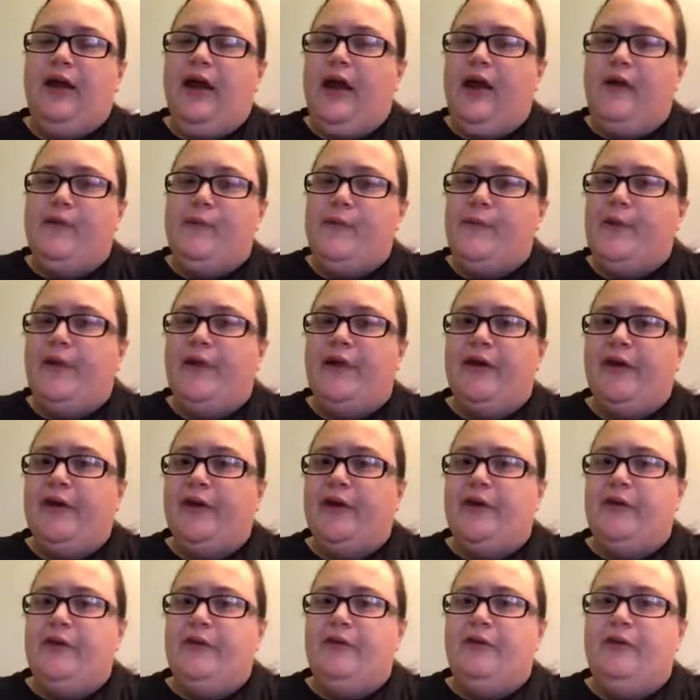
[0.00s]
I have a million of
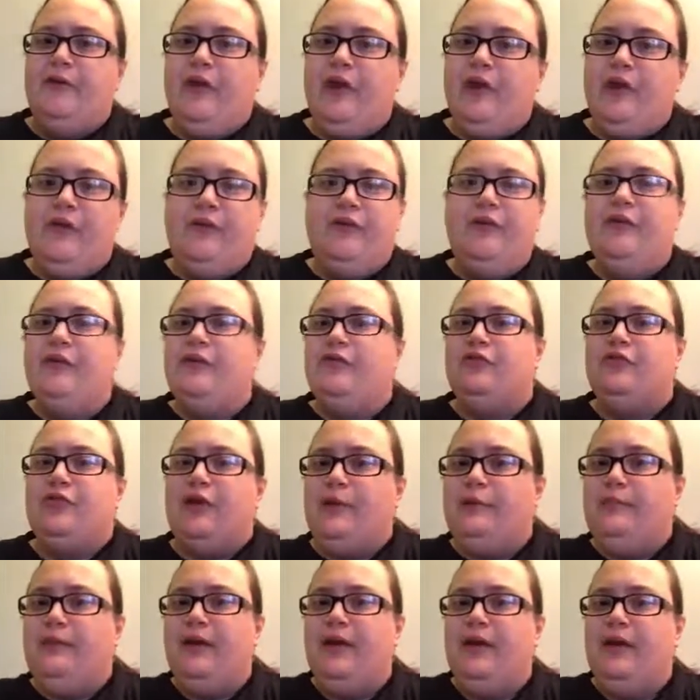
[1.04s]
those. I just use a
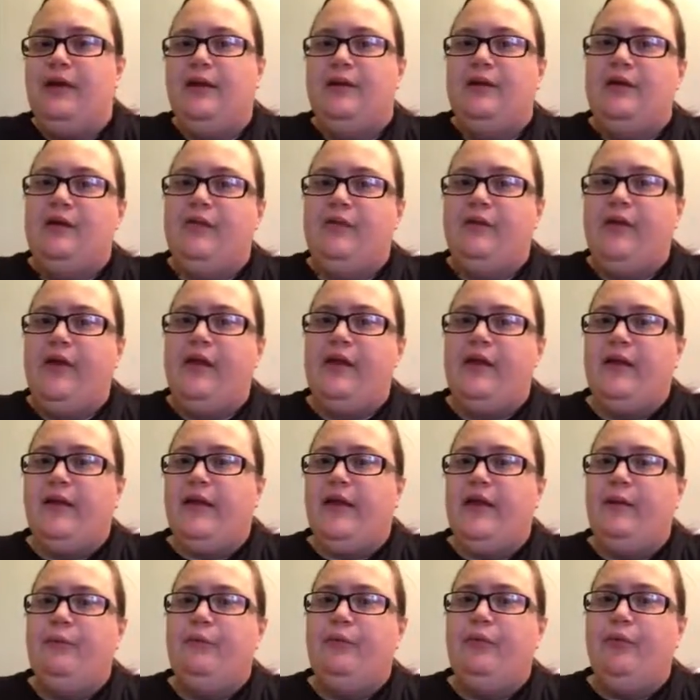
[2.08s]
straight pin and just kind of,
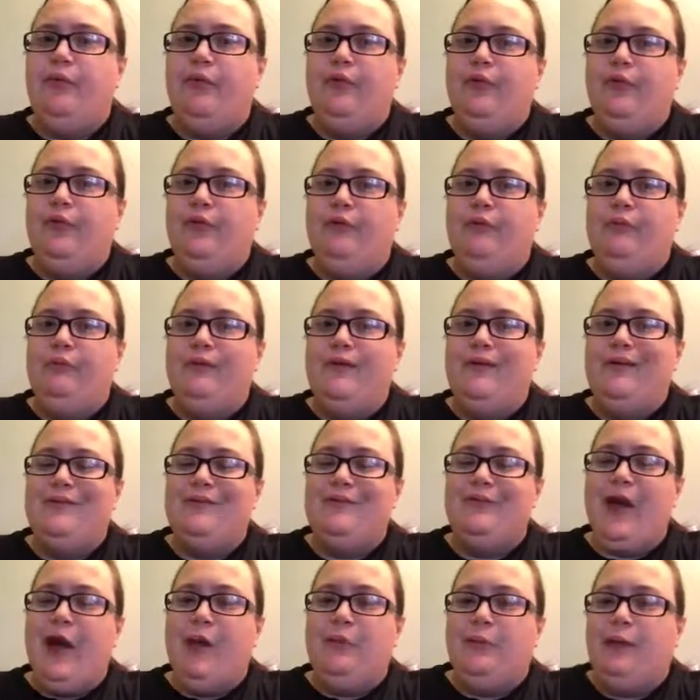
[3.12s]
like, pull the little piece of
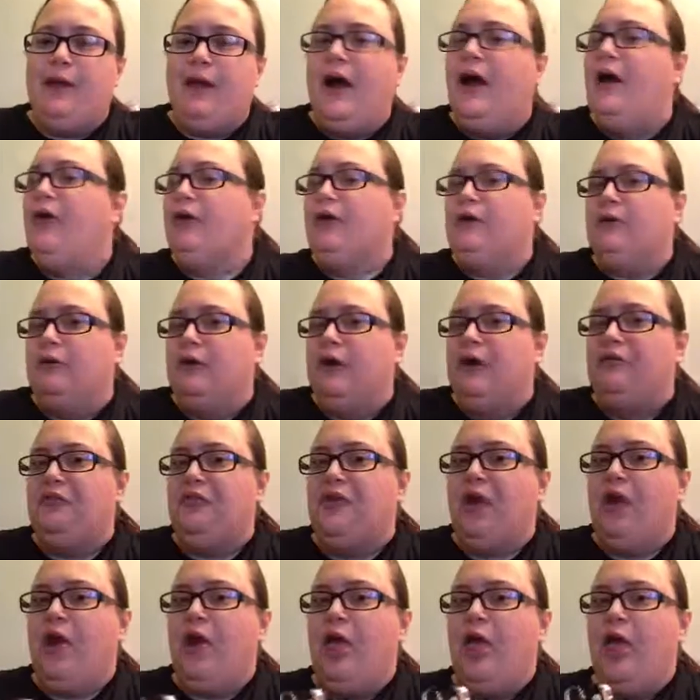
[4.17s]
fabric out or
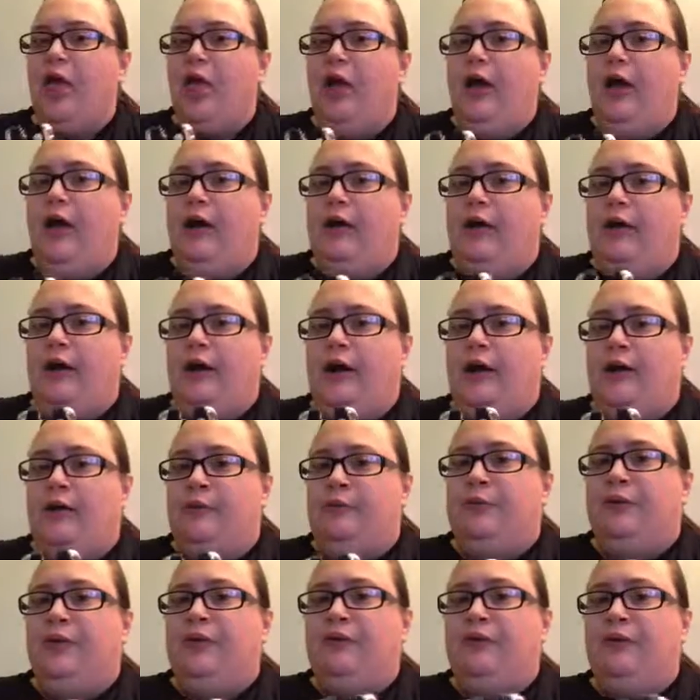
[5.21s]
whatever.
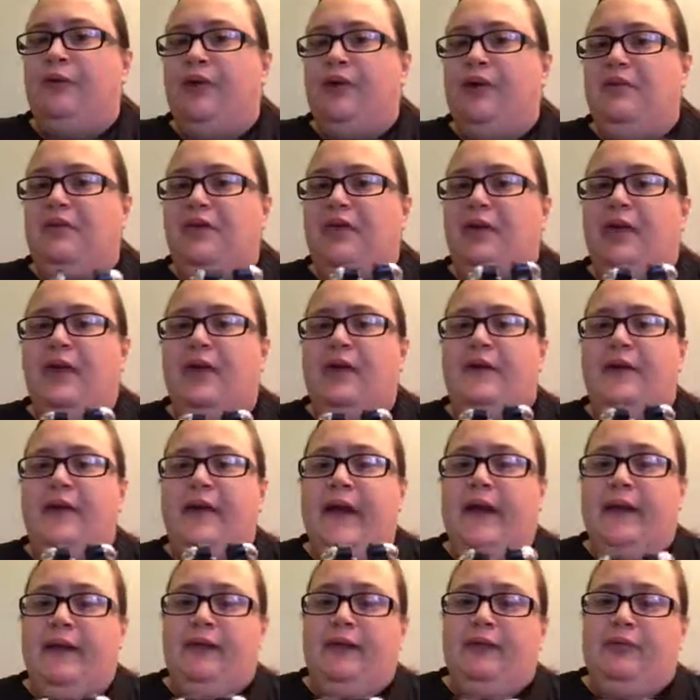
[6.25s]
But it's really easy to
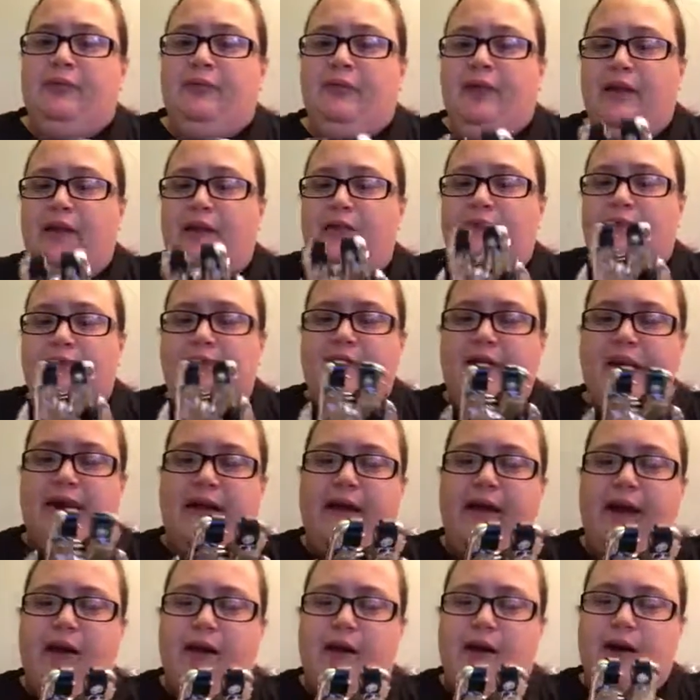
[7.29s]
clean. It's really easy to take
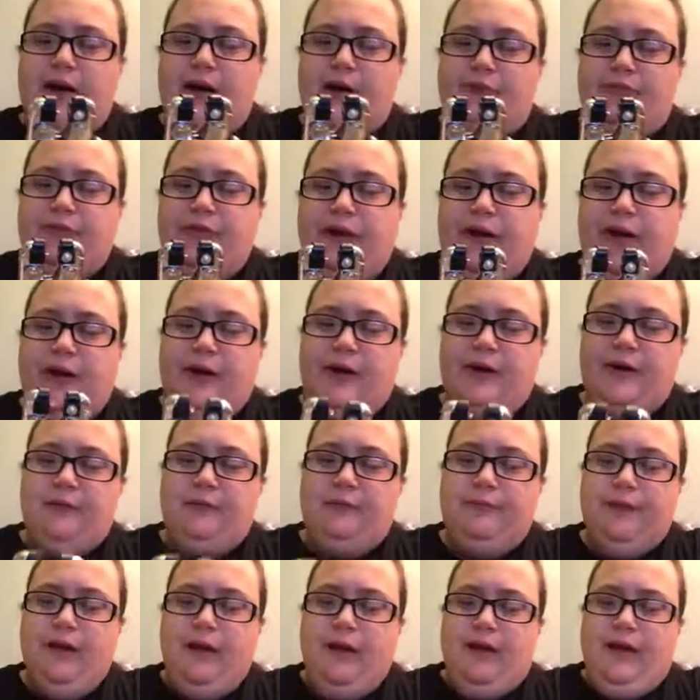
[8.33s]
care of.
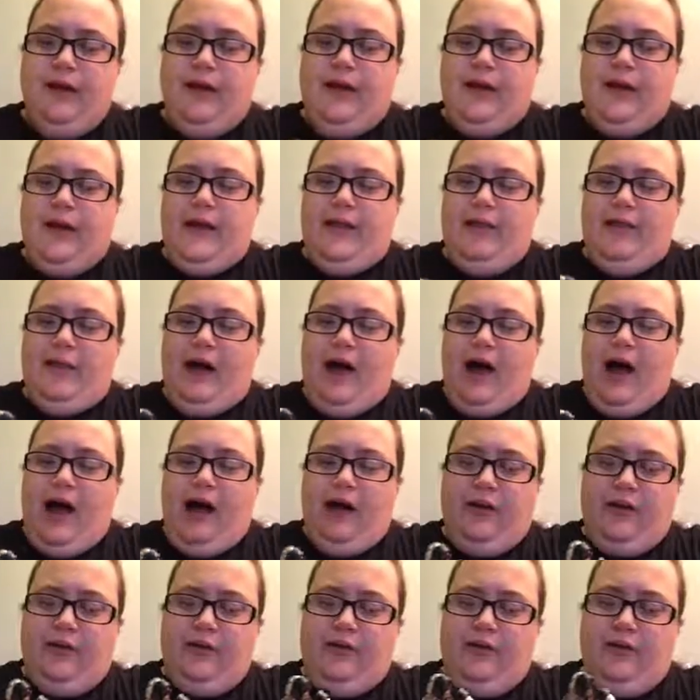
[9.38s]
It
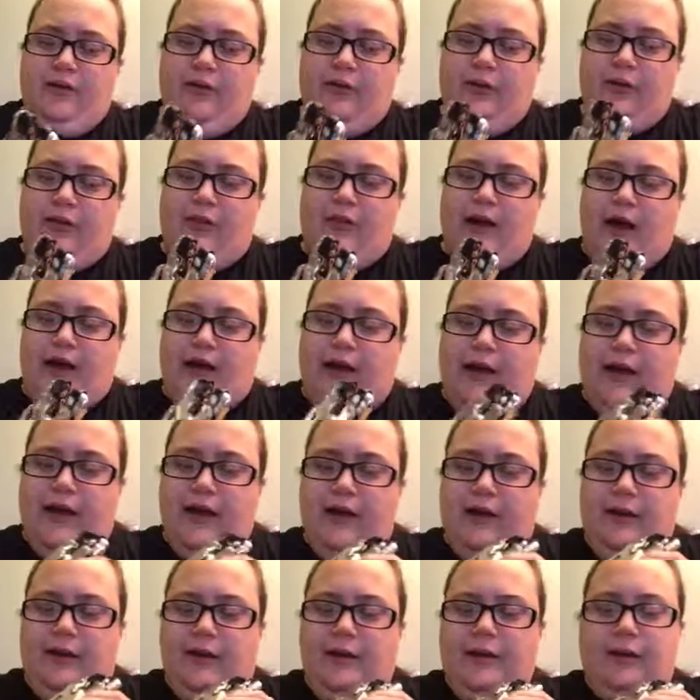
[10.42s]
locks. You can lock
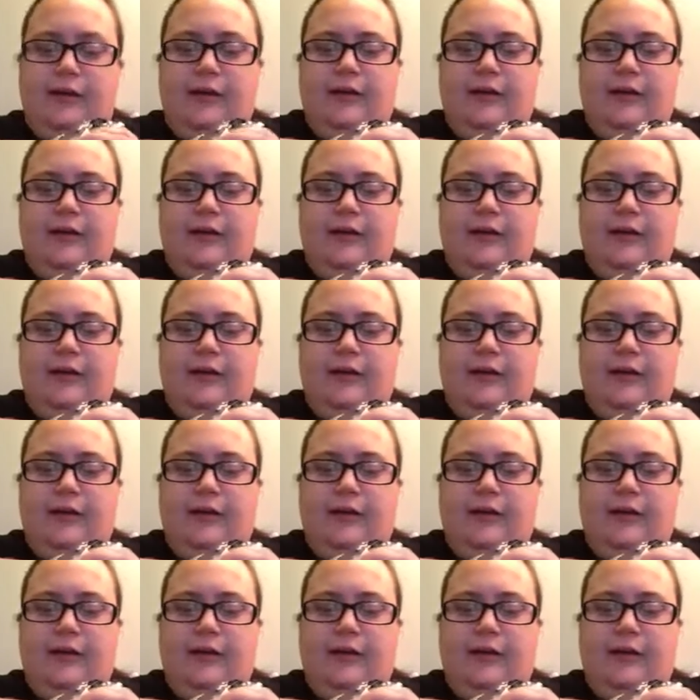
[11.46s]
it.